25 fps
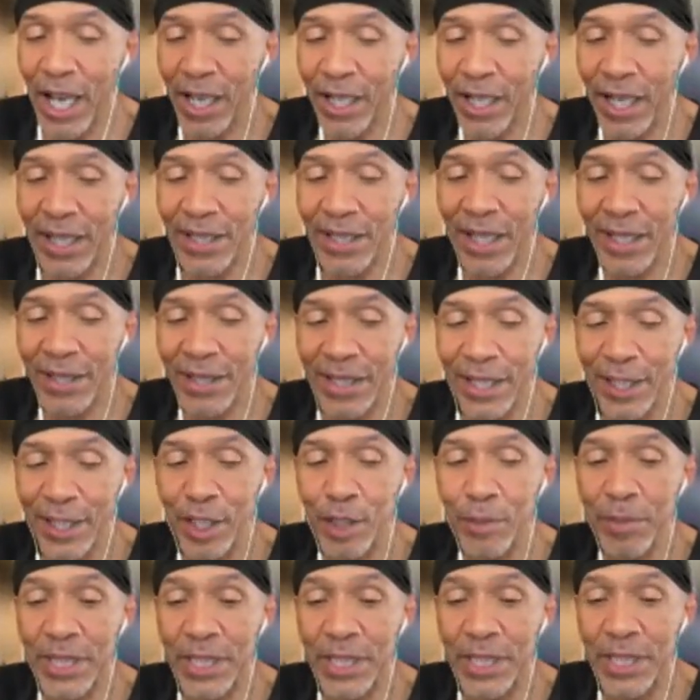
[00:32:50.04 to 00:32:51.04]
I think
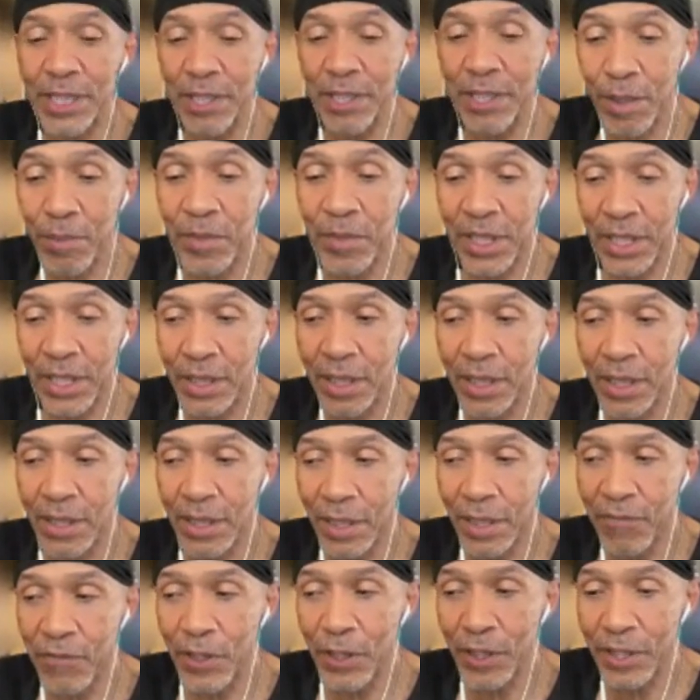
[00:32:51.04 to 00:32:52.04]
there'll be something
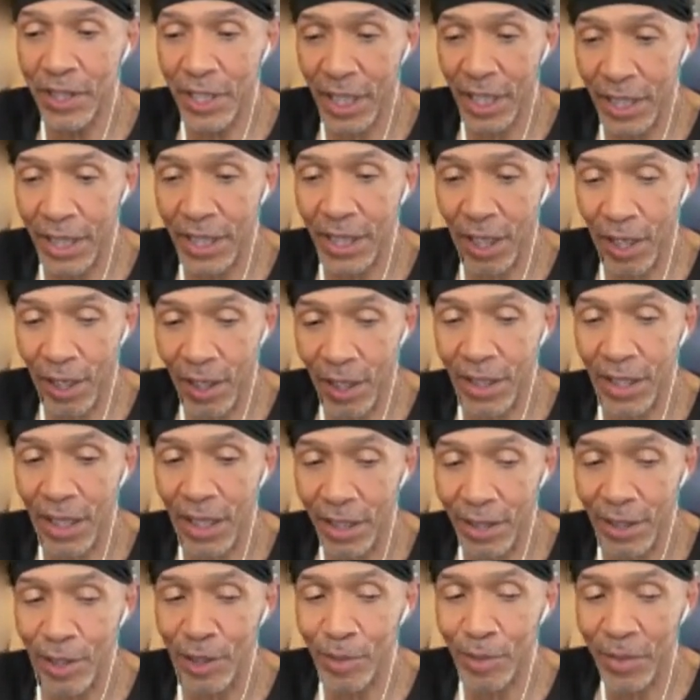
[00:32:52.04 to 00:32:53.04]
if you check it all out.
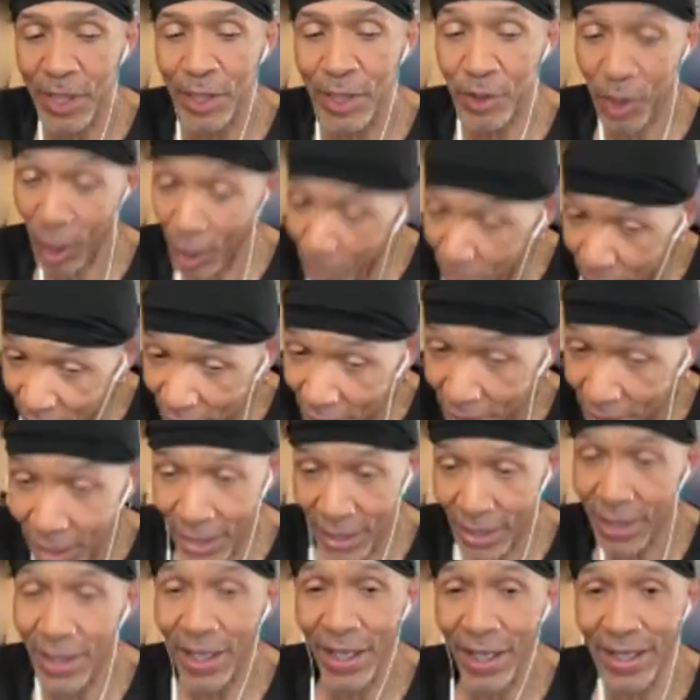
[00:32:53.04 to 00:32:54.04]
There'll be something that
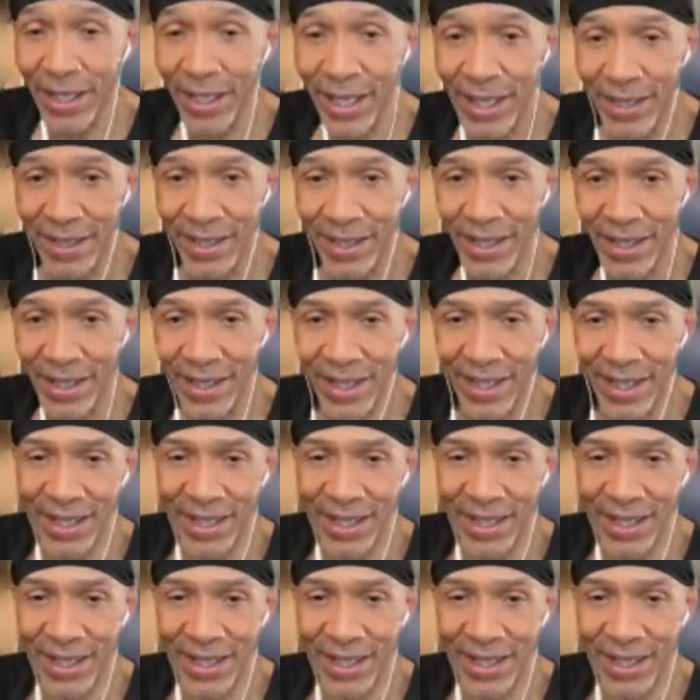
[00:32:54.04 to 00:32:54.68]
you like. I think.